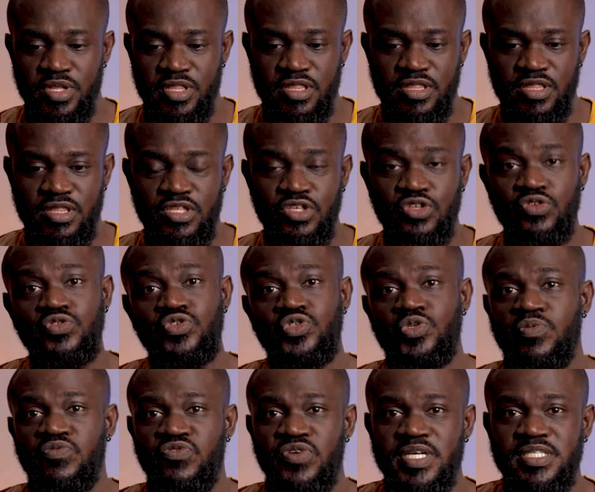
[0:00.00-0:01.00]
with
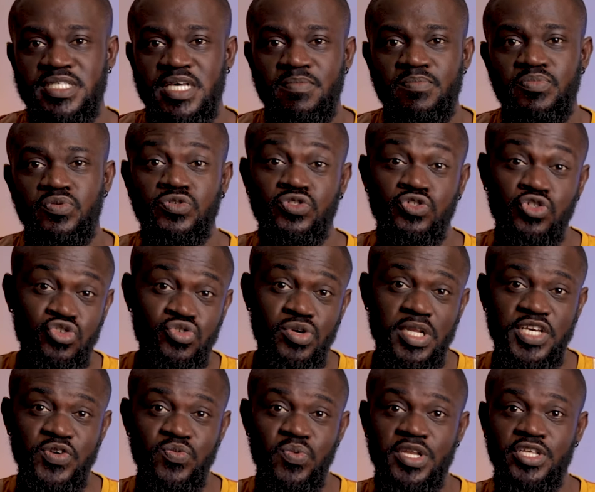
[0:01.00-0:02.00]
YouTube, for example,
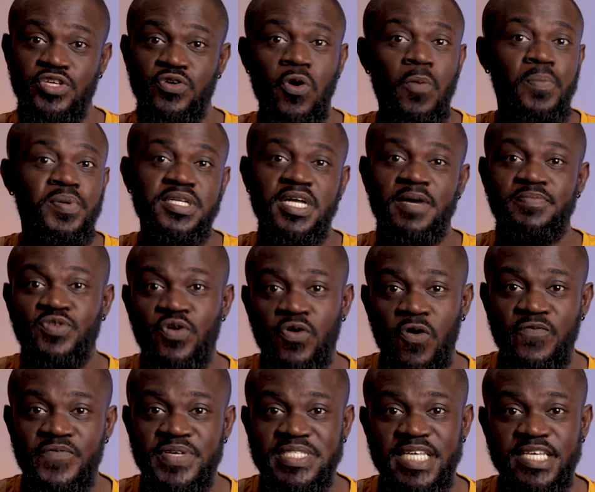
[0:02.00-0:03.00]
usually when you open up your
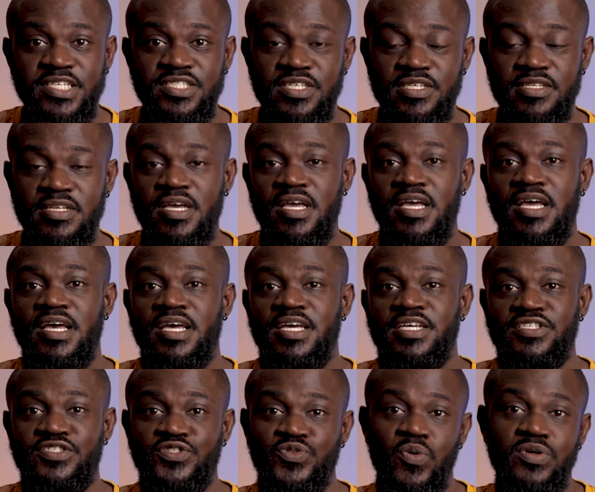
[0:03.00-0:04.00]
conversation,
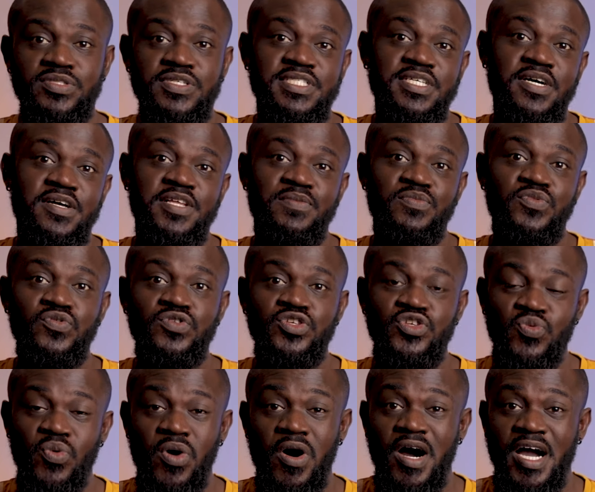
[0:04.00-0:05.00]
you want to tell them who
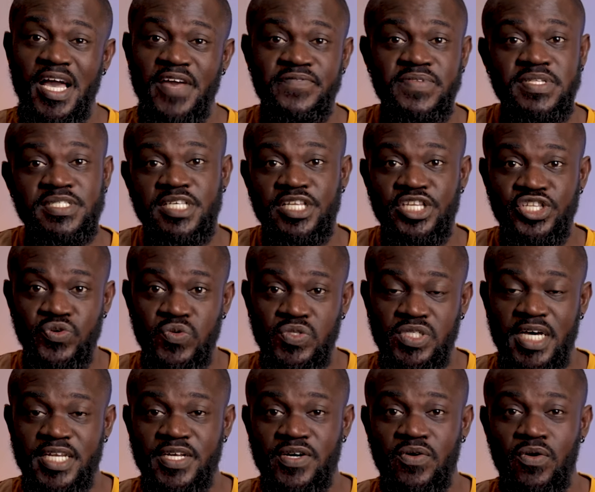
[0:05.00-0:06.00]
you are, if it's a new
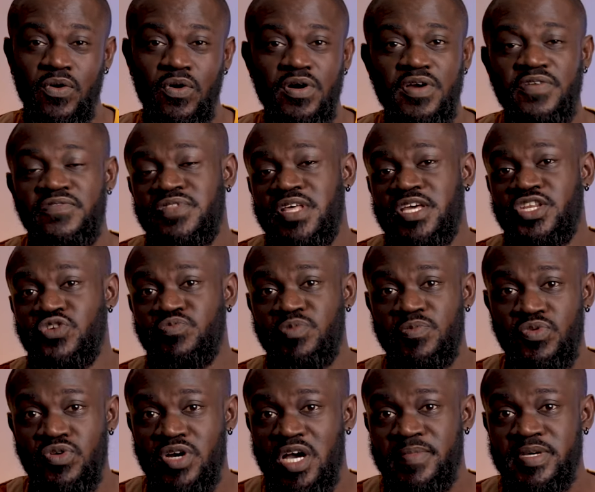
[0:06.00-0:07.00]
channel or if there are new
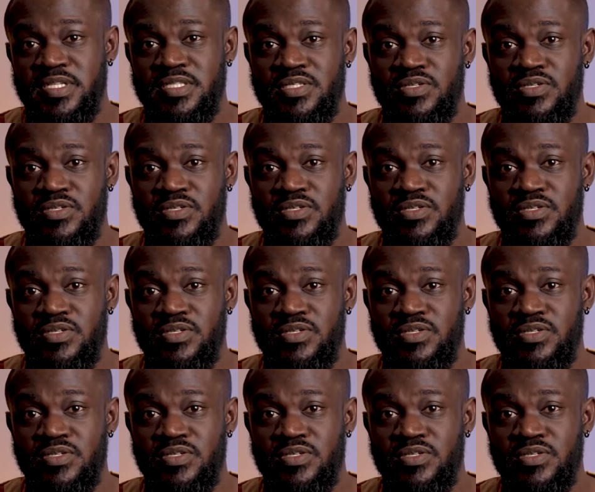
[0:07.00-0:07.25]
people coming